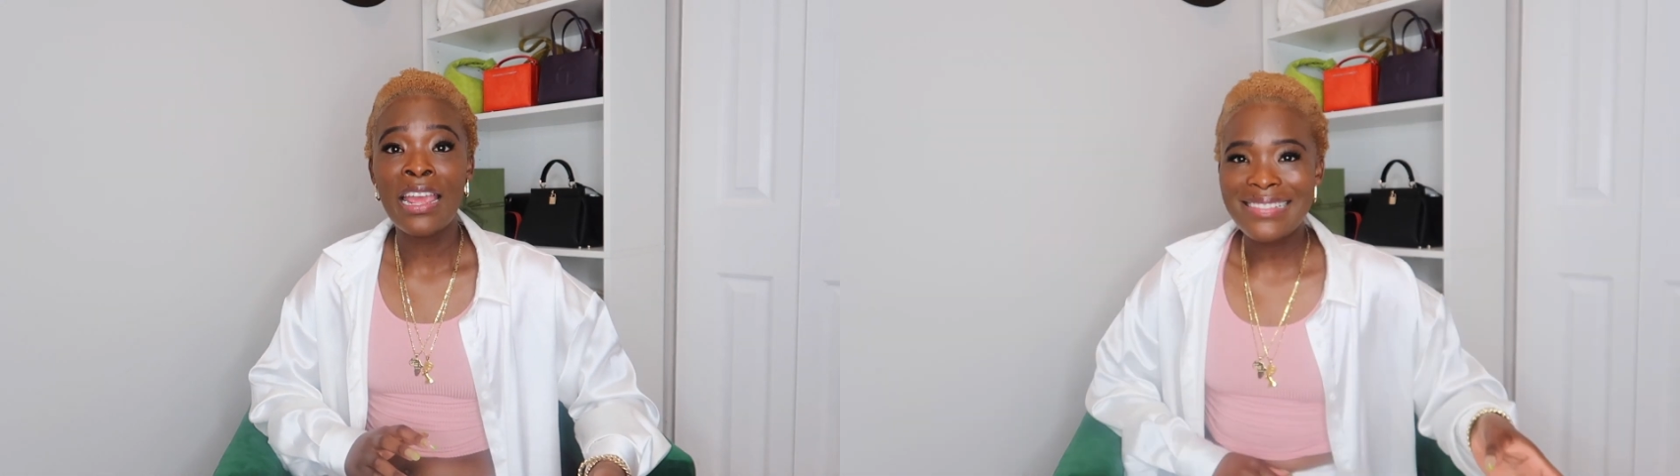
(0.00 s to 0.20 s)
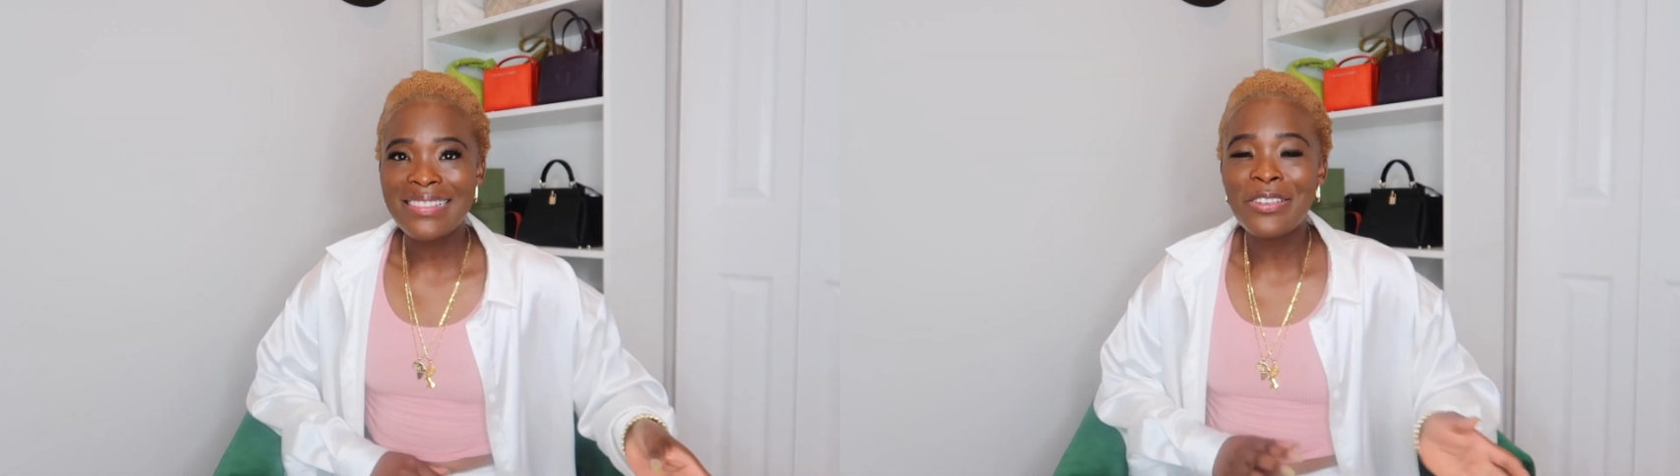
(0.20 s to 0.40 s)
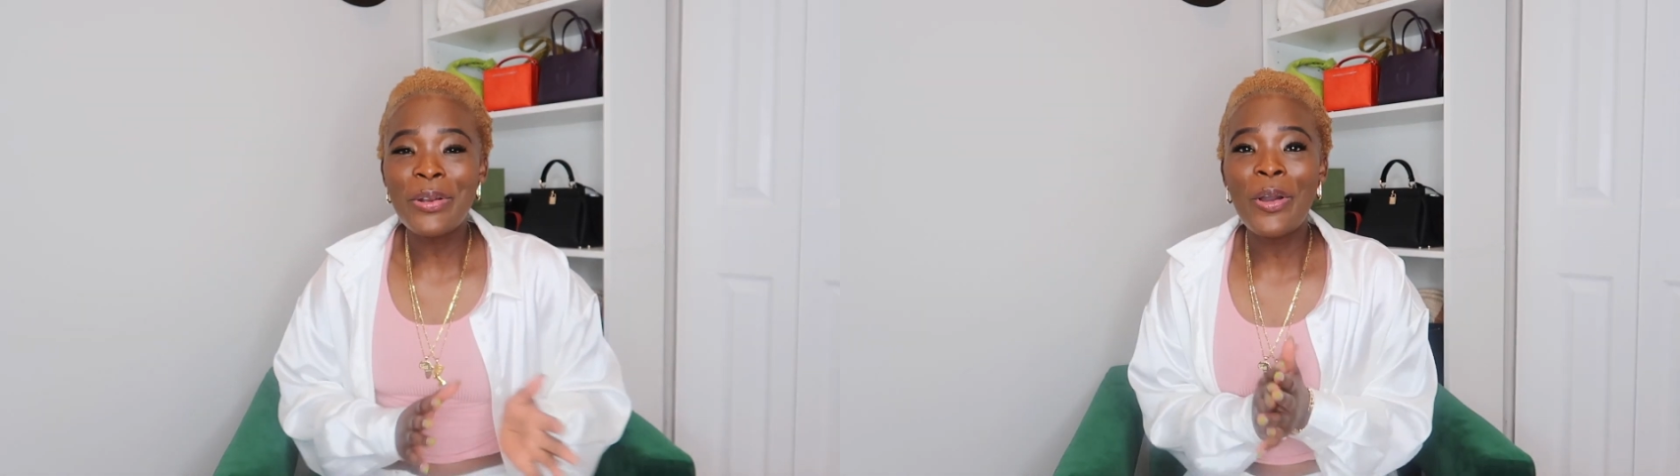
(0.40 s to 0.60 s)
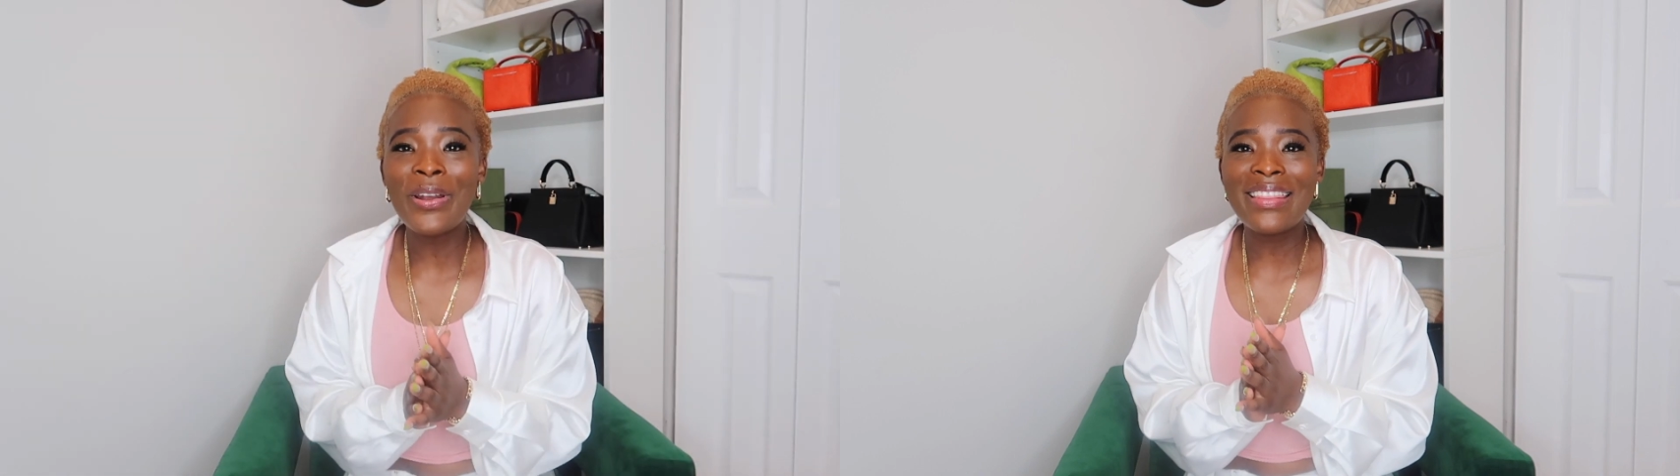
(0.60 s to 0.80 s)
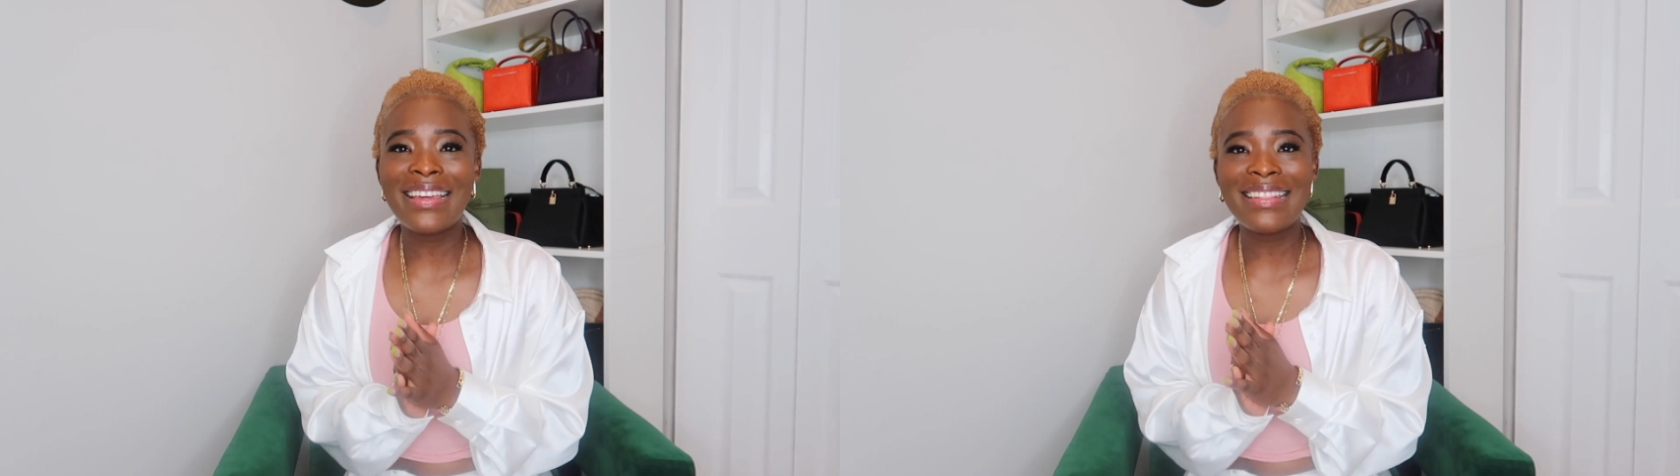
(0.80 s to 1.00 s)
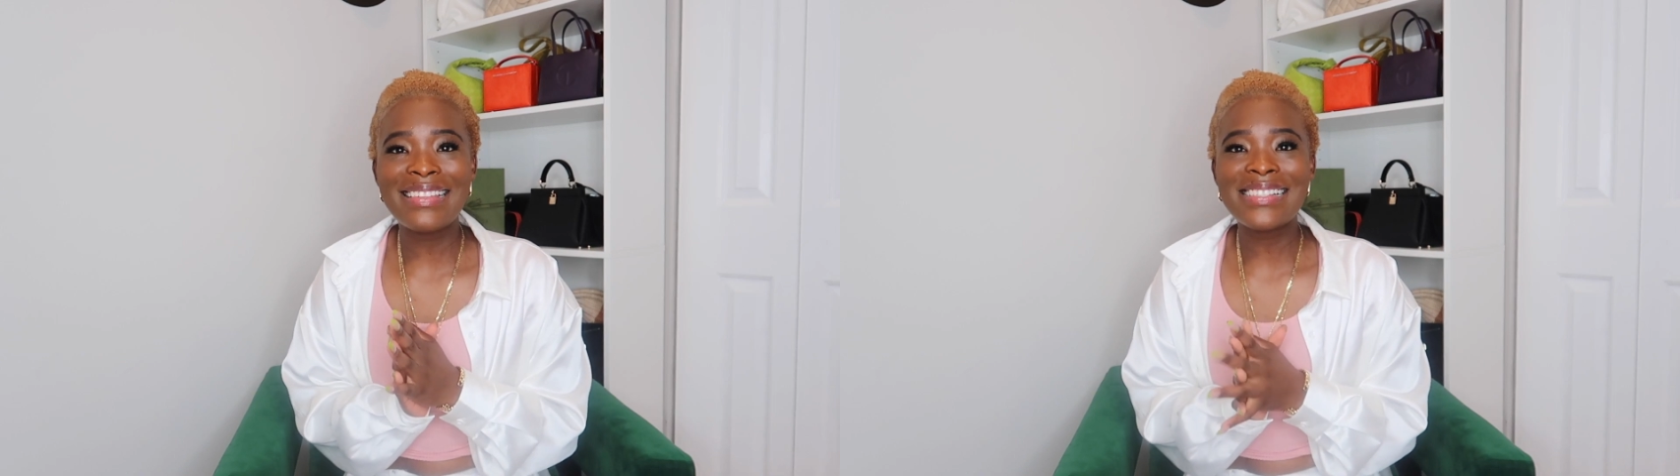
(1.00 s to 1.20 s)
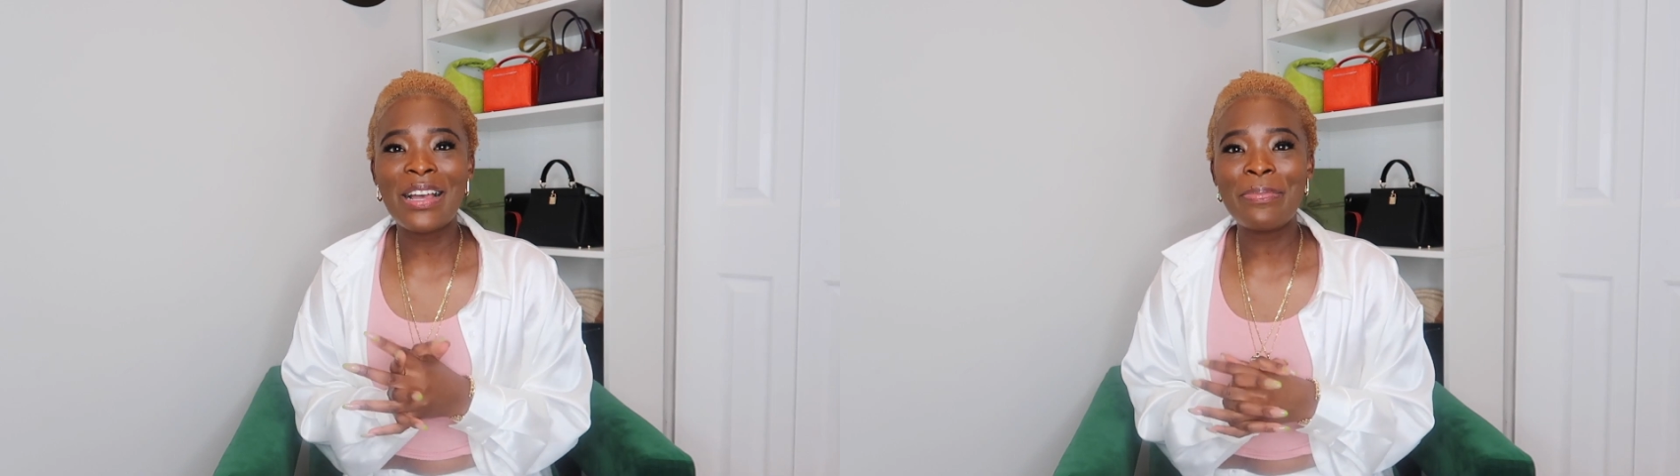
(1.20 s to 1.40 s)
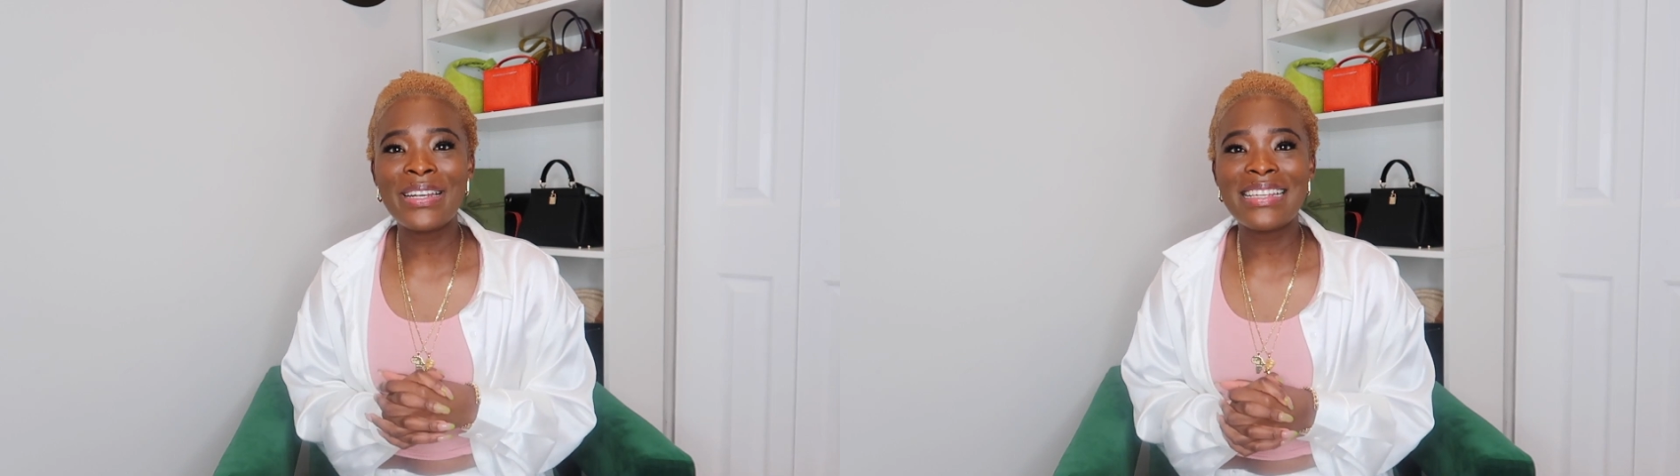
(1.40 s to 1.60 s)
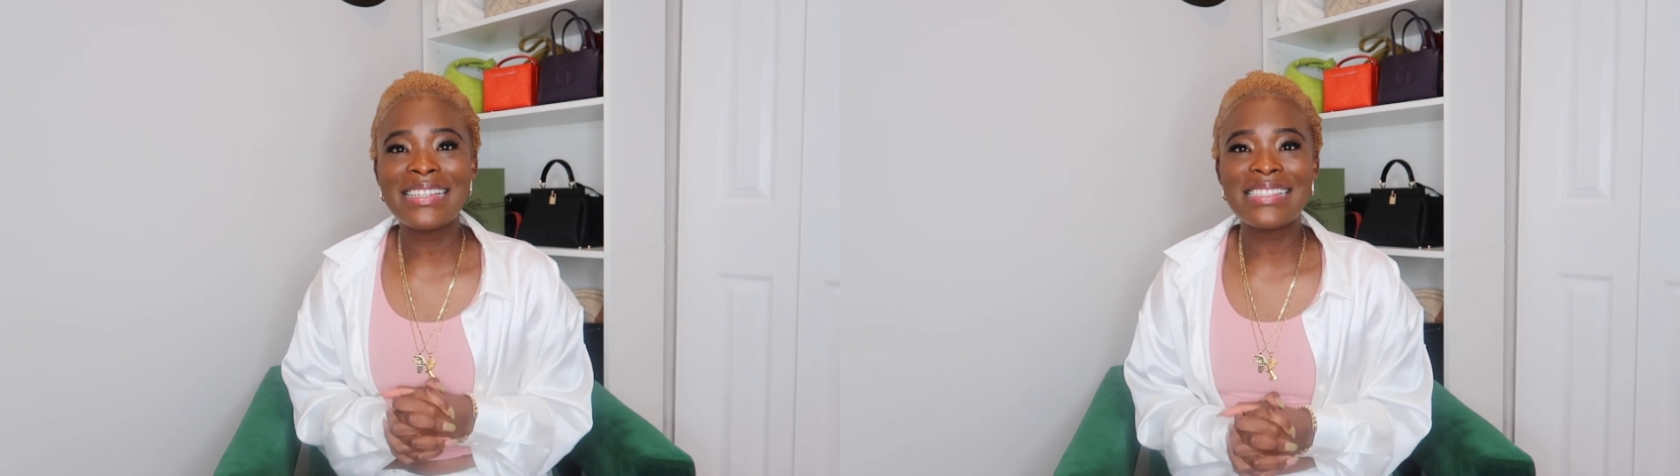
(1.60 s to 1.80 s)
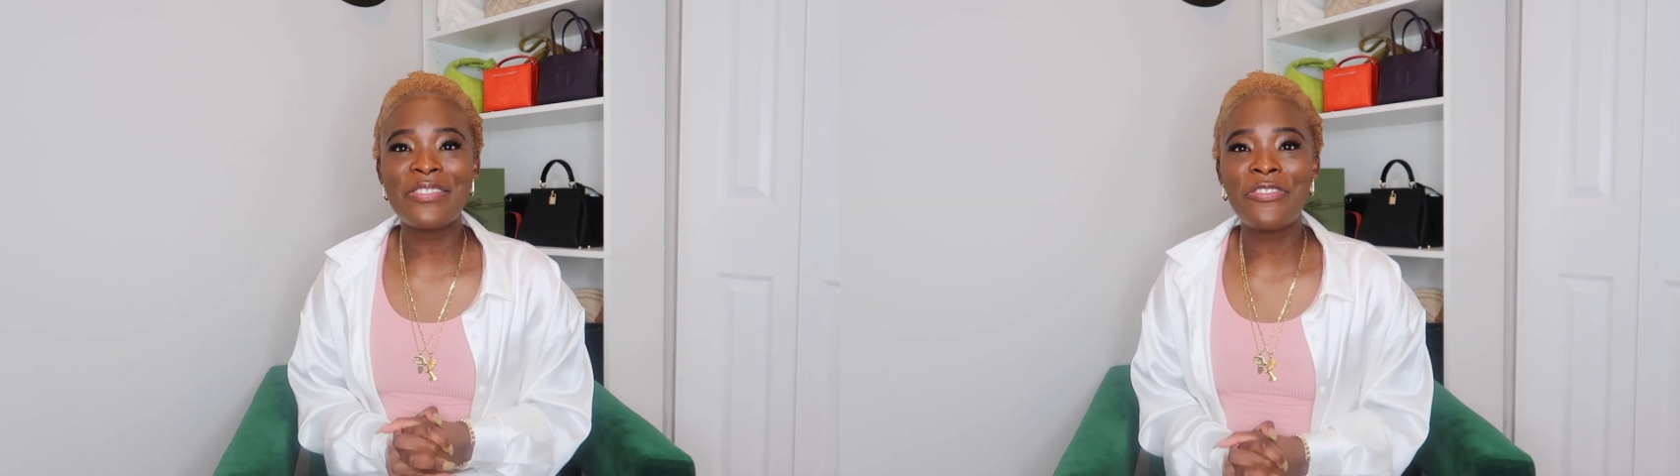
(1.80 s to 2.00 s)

It's not only that this company is the